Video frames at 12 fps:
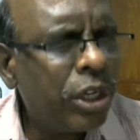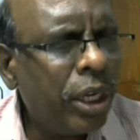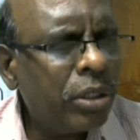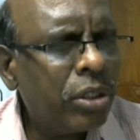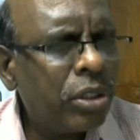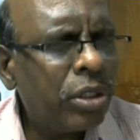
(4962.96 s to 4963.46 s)

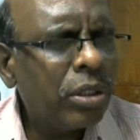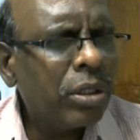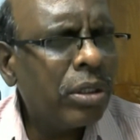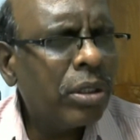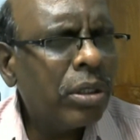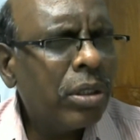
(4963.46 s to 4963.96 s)
change
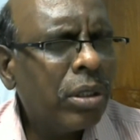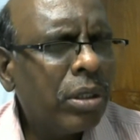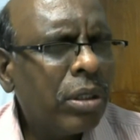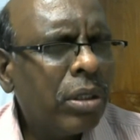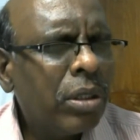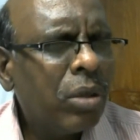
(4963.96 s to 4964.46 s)

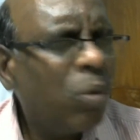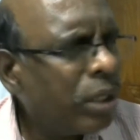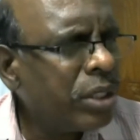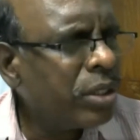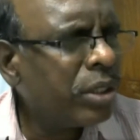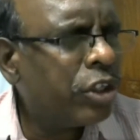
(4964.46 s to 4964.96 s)

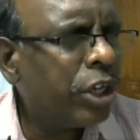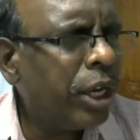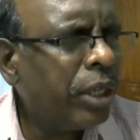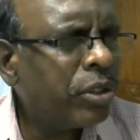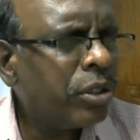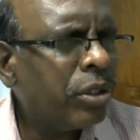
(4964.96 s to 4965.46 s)
what is a
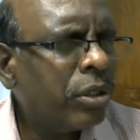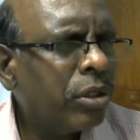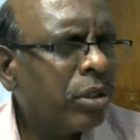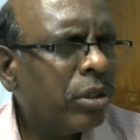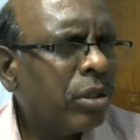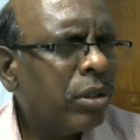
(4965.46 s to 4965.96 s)
change
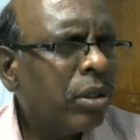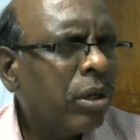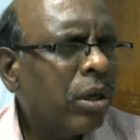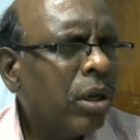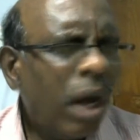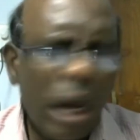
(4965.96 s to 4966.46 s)

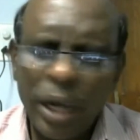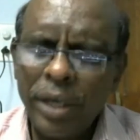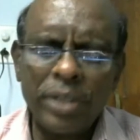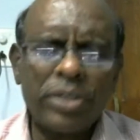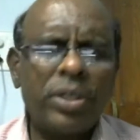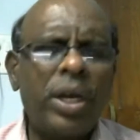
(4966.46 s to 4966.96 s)
i
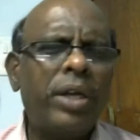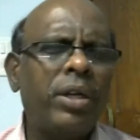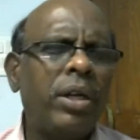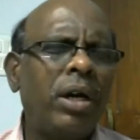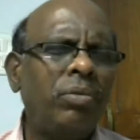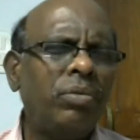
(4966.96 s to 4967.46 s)
decide
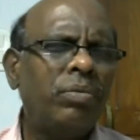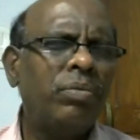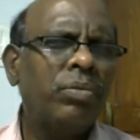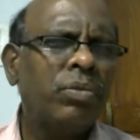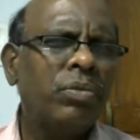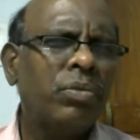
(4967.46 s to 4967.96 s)
now
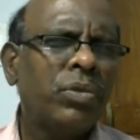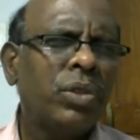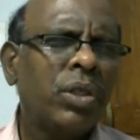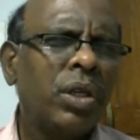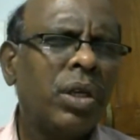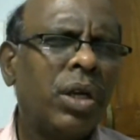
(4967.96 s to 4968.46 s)

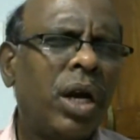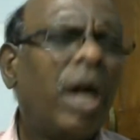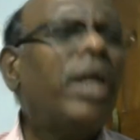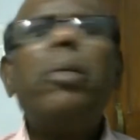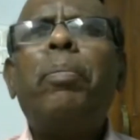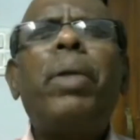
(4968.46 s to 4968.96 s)

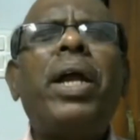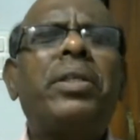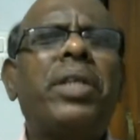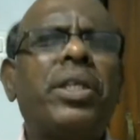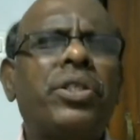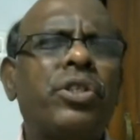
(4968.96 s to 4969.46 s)
and i
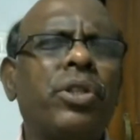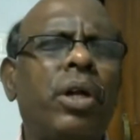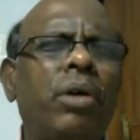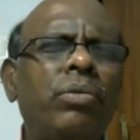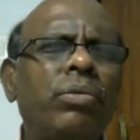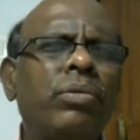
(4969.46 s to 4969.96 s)
practice
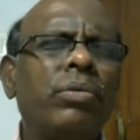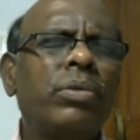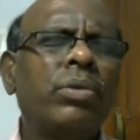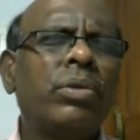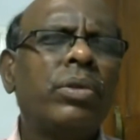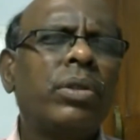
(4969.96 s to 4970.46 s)
now
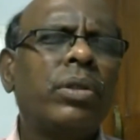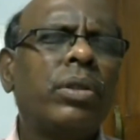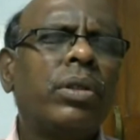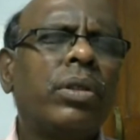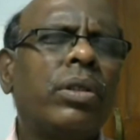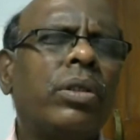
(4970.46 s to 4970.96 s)

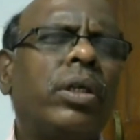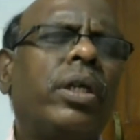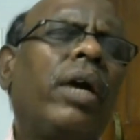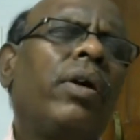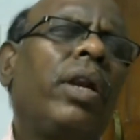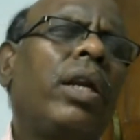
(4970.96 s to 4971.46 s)
that
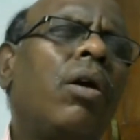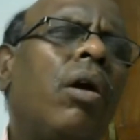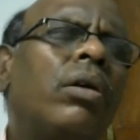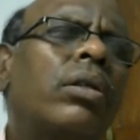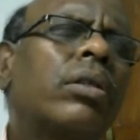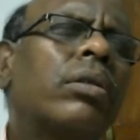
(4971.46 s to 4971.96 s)
i will
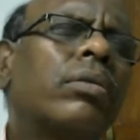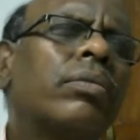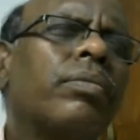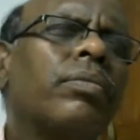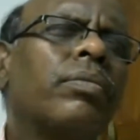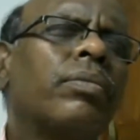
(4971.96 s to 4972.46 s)
not
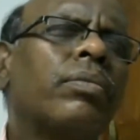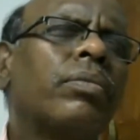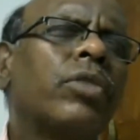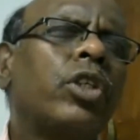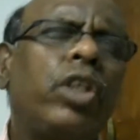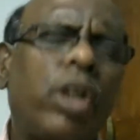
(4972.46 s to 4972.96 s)

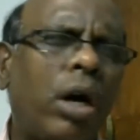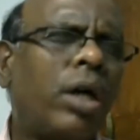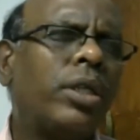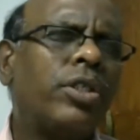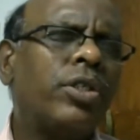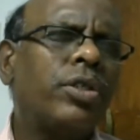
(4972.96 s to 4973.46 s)

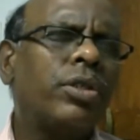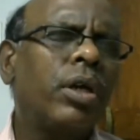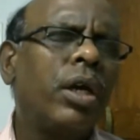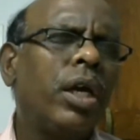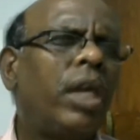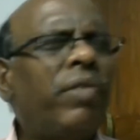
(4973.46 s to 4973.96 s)
dance
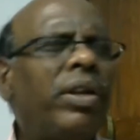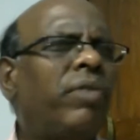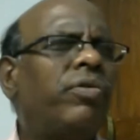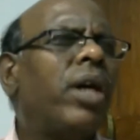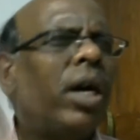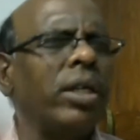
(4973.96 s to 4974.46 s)
even
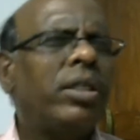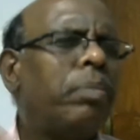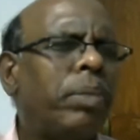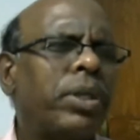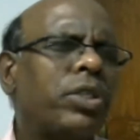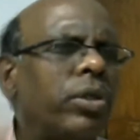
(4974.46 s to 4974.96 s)
if the other
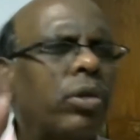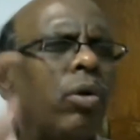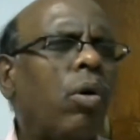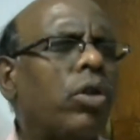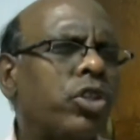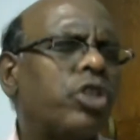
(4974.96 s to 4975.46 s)
person
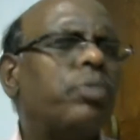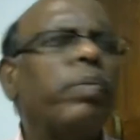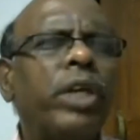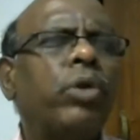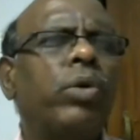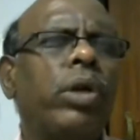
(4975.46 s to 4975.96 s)
calls
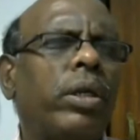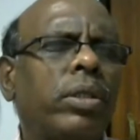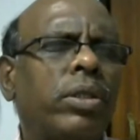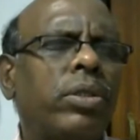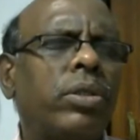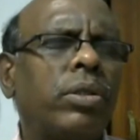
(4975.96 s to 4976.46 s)
me to
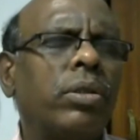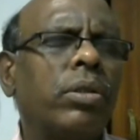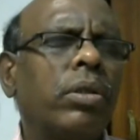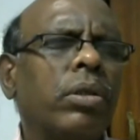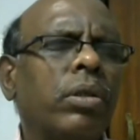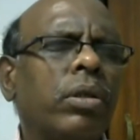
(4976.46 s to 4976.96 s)
dance.
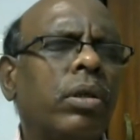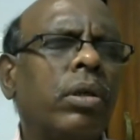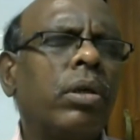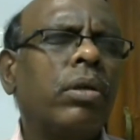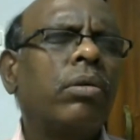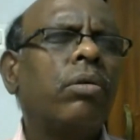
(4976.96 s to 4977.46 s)

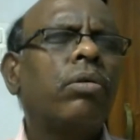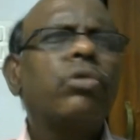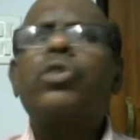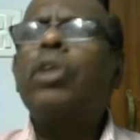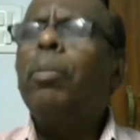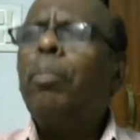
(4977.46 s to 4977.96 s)

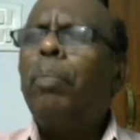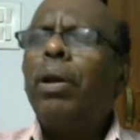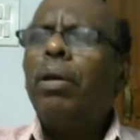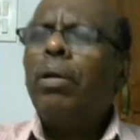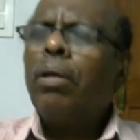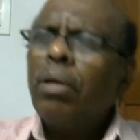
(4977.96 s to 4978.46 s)
Simple.